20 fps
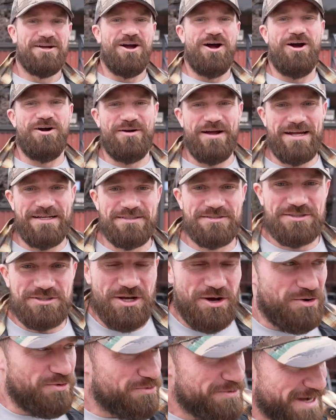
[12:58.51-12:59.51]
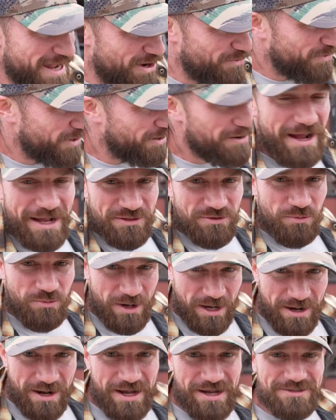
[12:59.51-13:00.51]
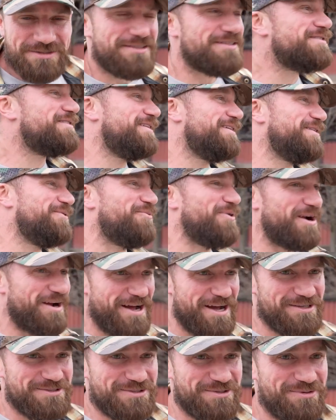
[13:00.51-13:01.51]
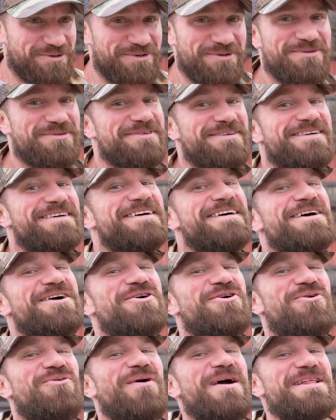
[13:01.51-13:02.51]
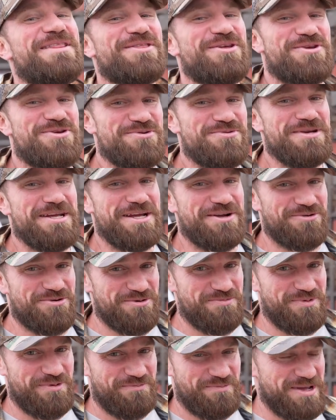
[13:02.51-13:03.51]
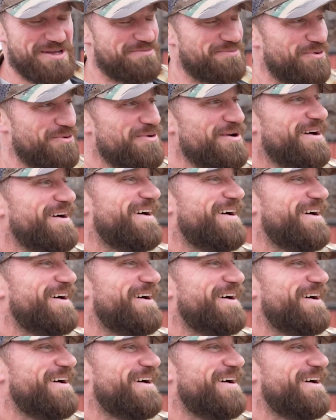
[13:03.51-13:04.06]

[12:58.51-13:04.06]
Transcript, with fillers: All right, so now we are at the warehouse to see the warehouse crew quite the unique group of people.